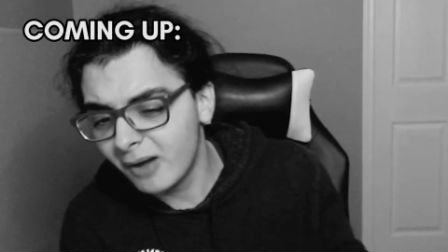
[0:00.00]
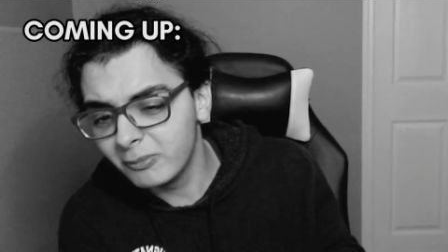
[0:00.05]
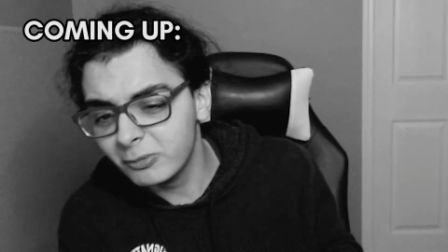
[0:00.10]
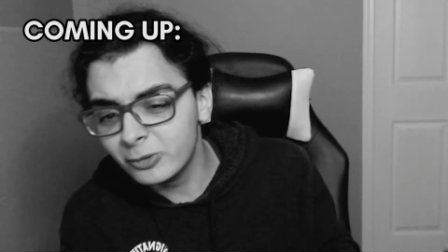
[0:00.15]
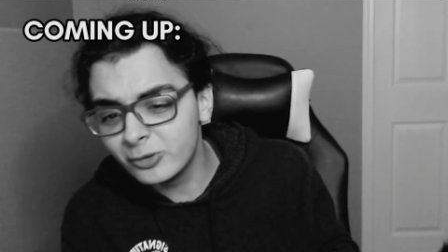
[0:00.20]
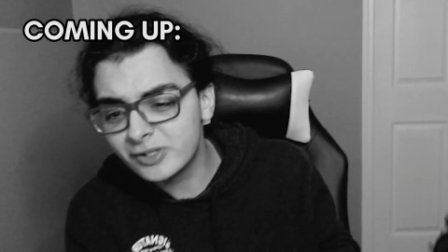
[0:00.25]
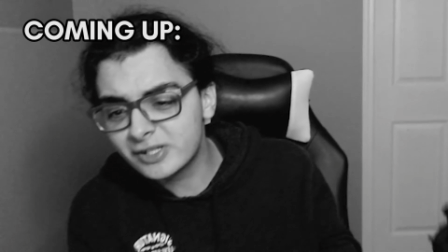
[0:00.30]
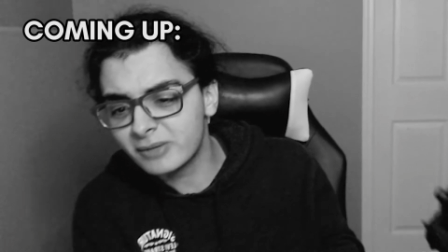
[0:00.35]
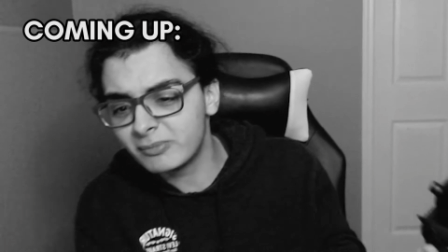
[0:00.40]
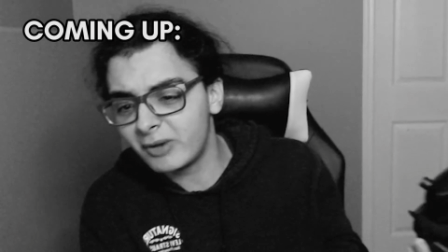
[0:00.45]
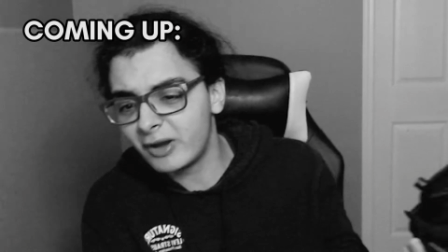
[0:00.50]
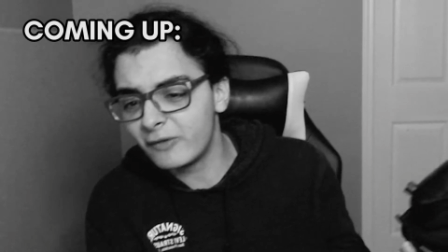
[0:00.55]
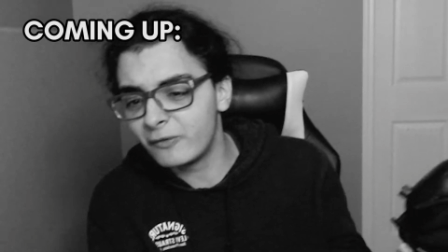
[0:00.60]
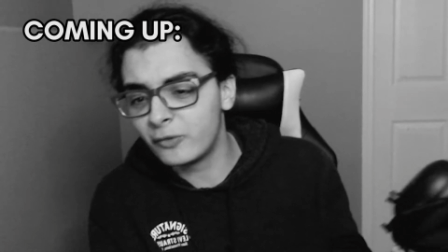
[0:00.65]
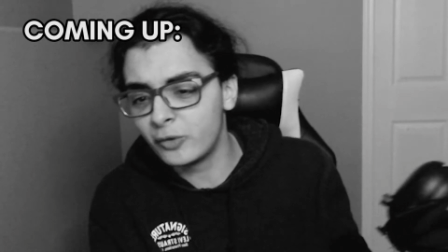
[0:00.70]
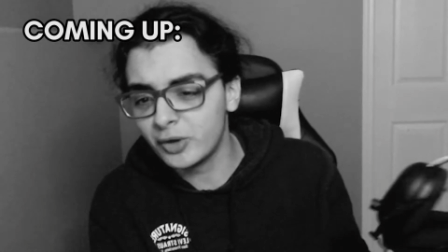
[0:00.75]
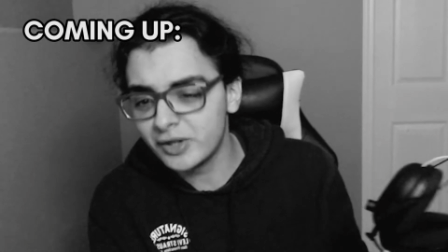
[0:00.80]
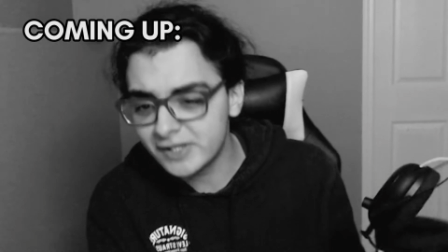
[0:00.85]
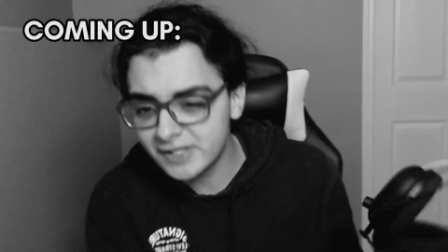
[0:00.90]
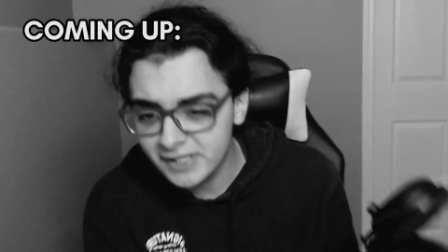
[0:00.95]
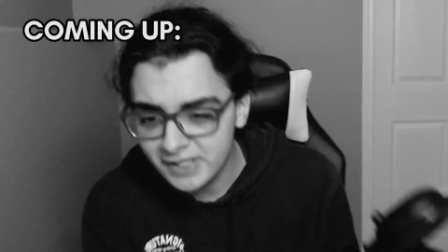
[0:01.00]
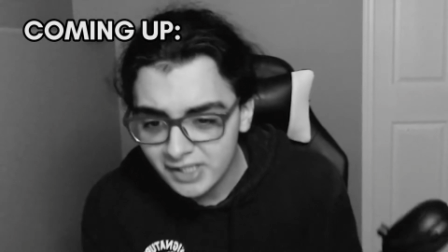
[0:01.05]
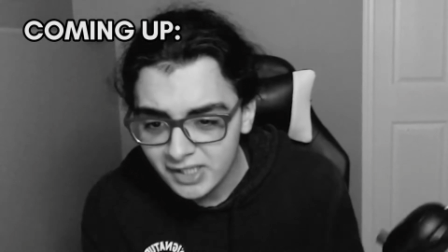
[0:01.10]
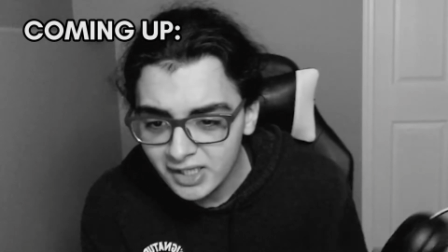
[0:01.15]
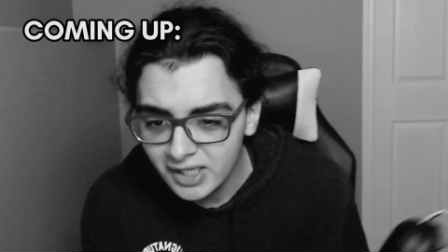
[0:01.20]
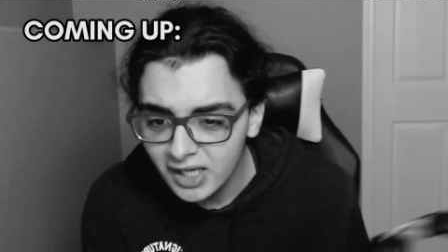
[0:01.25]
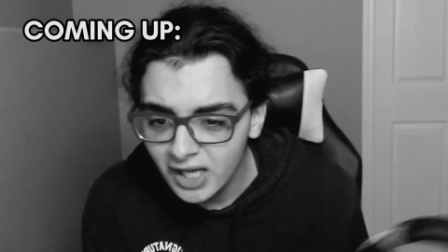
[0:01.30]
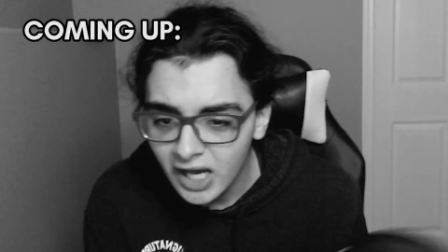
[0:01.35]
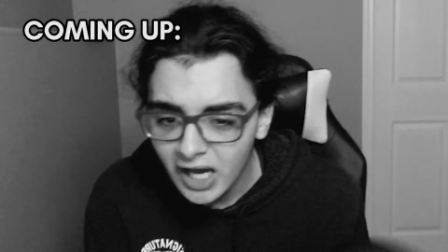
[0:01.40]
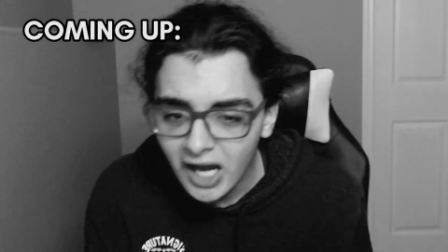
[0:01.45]
I'm losing my voice.
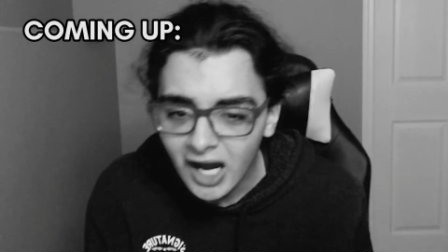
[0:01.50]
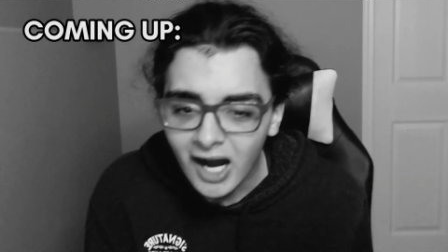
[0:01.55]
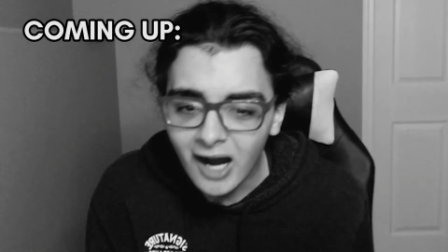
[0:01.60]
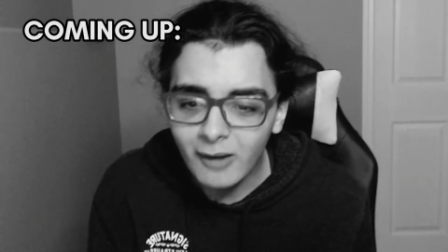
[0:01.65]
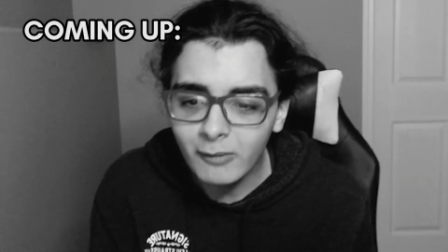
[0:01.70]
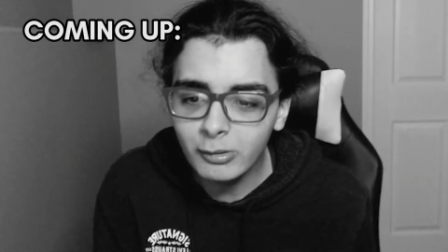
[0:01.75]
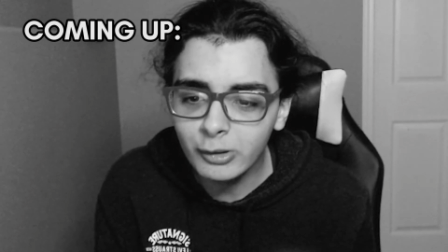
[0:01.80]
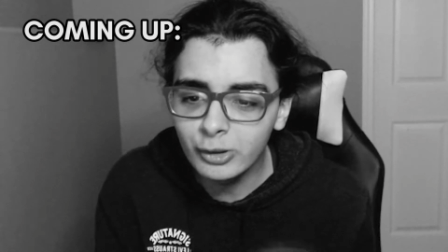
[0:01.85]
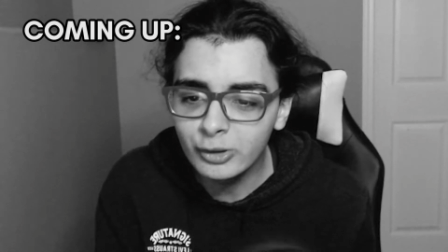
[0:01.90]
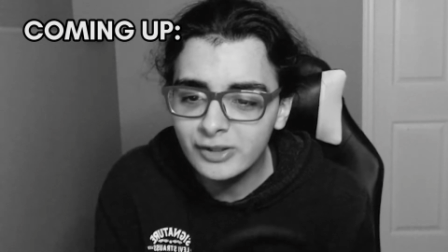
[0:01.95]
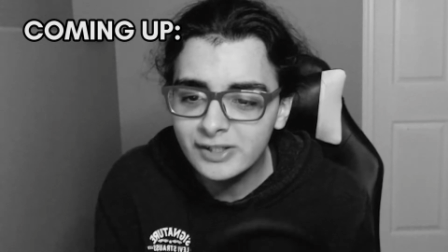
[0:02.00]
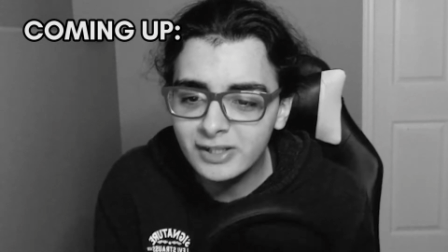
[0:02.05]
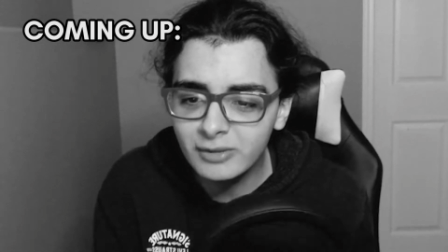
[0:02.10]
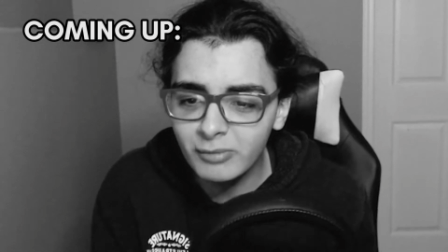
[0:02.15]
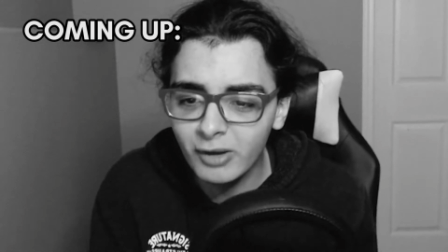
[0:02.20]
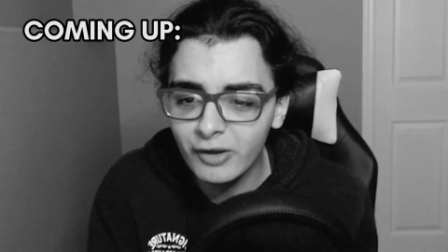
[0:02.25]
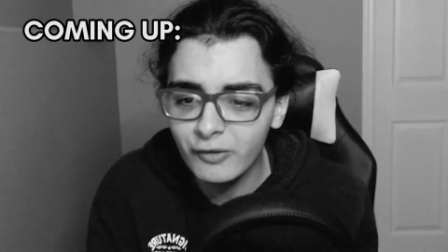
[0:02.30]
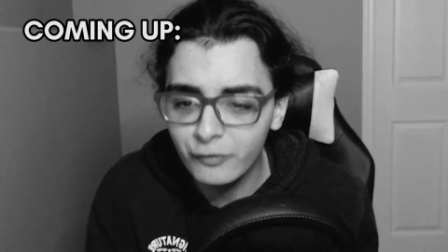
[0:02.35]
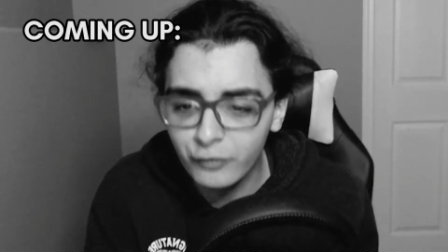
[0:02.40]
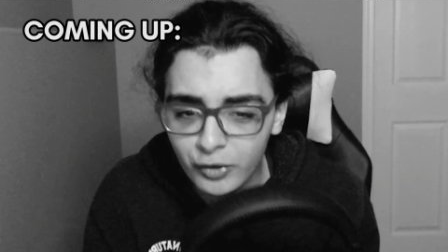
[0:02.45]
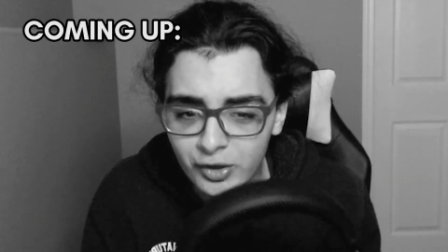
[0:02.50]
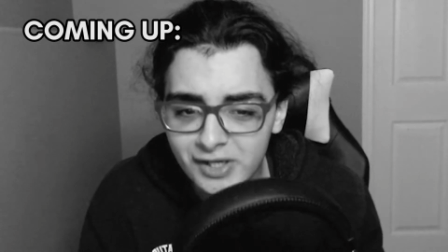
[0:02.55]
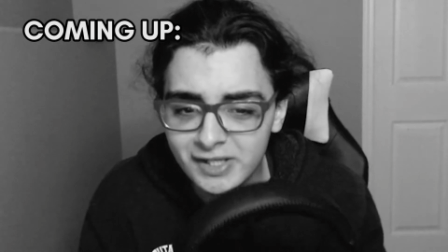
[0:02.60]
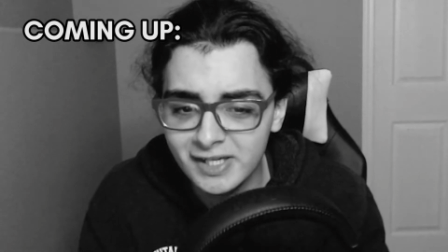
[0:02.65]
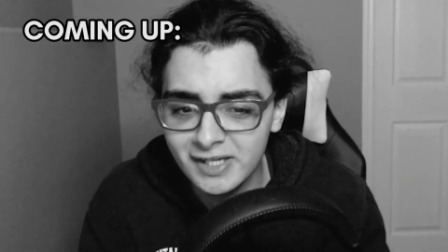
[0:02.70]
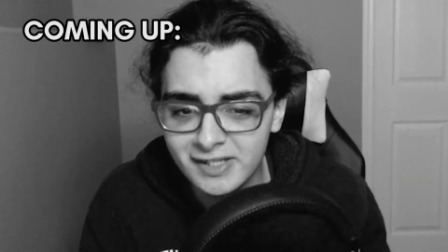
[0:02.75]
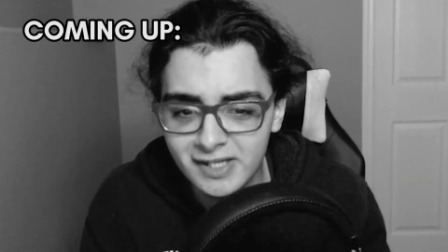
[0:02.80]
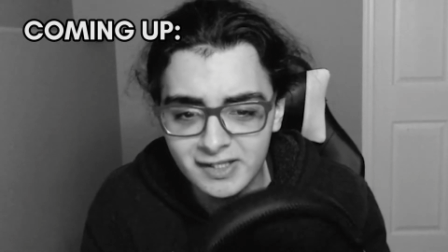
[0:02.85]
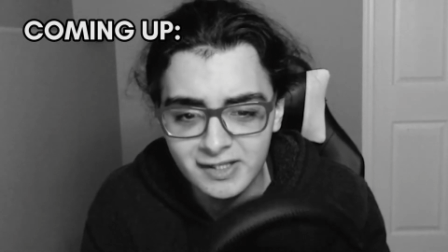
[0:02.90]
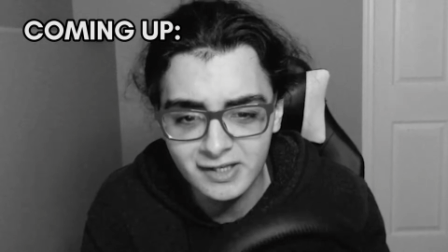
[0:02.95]
I'm losing my voice.
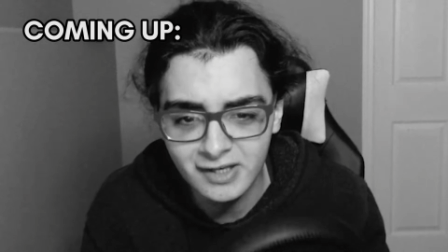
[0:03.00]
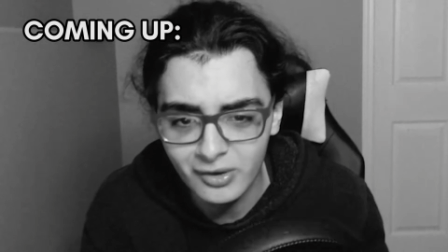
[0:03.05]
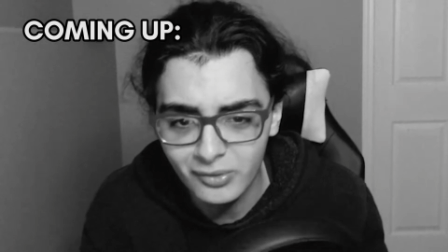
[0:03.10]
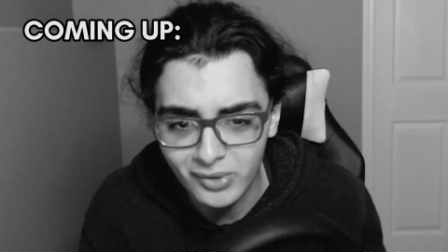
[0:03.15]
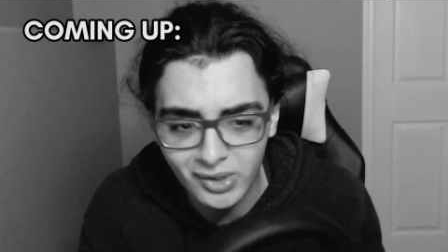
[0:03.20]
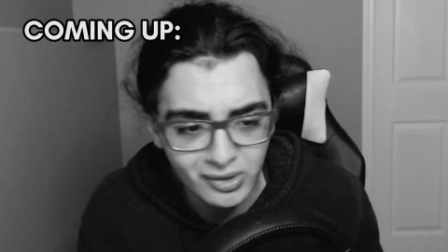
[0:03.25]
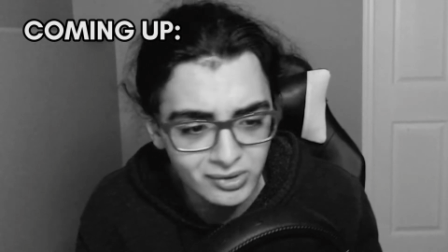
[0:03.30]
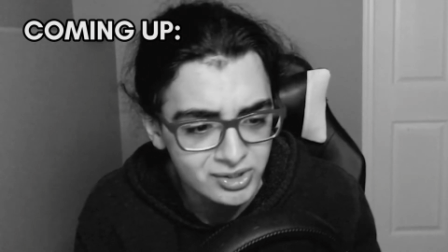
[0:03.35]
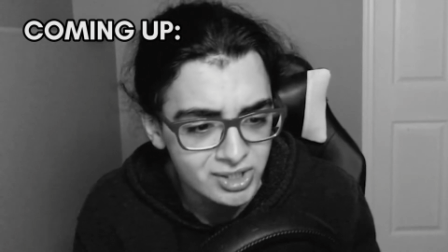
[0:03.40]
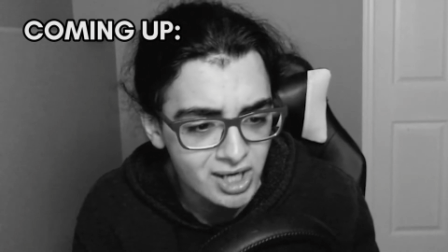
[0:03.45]
This isn't a real